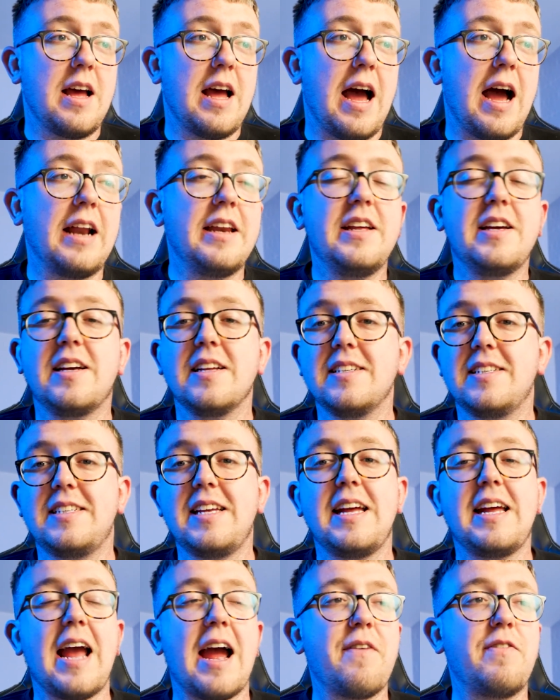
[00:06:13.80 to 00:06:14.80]
And you can
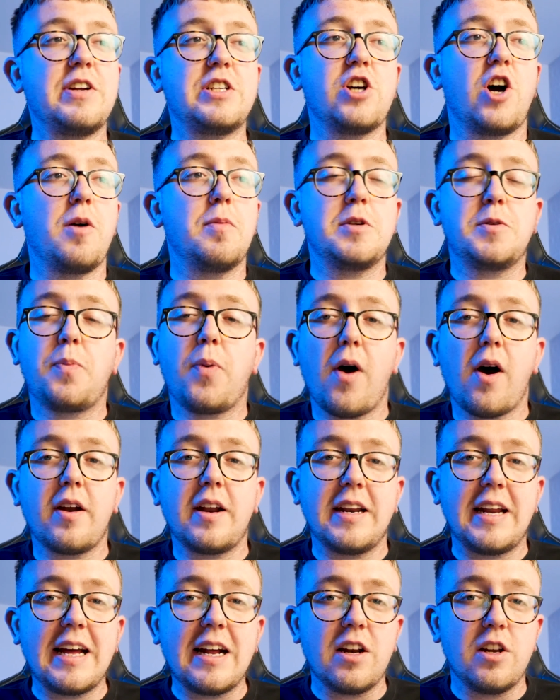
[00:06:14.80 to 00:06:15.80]
see every time he's put on
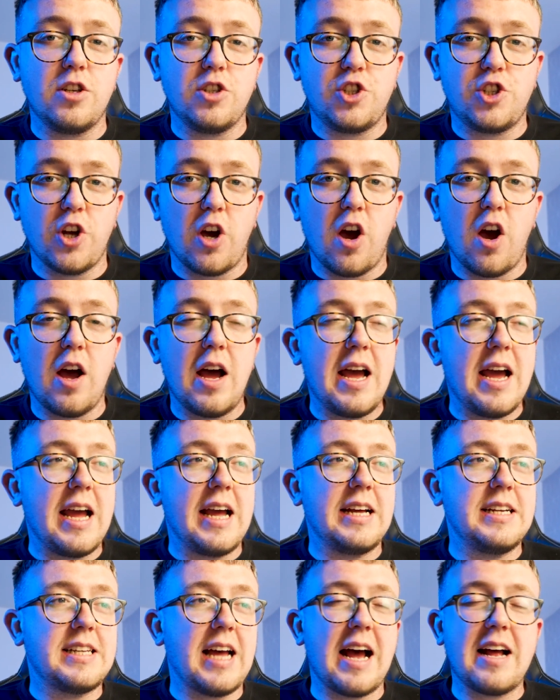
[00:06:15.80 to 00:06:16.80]
an England shirt,
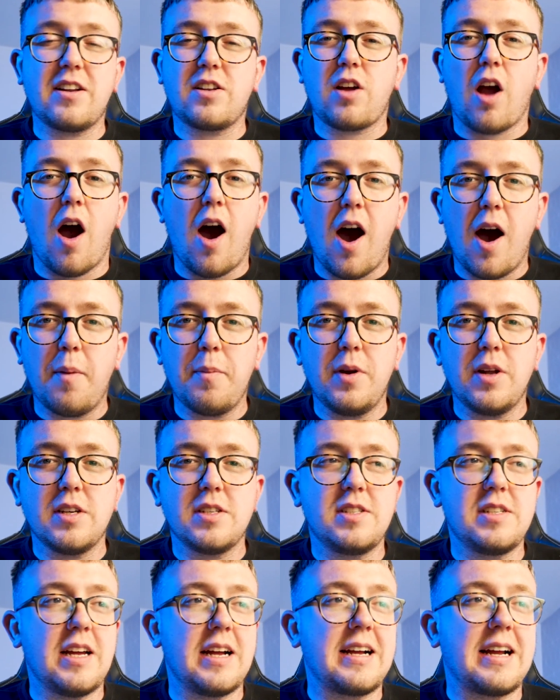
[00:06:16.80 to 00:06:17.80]
he's had
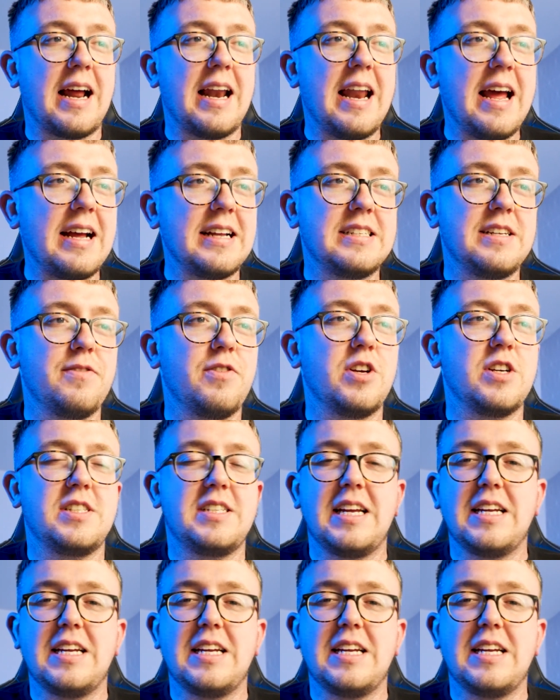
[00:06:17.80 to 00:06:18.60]
calmness and collectiveness.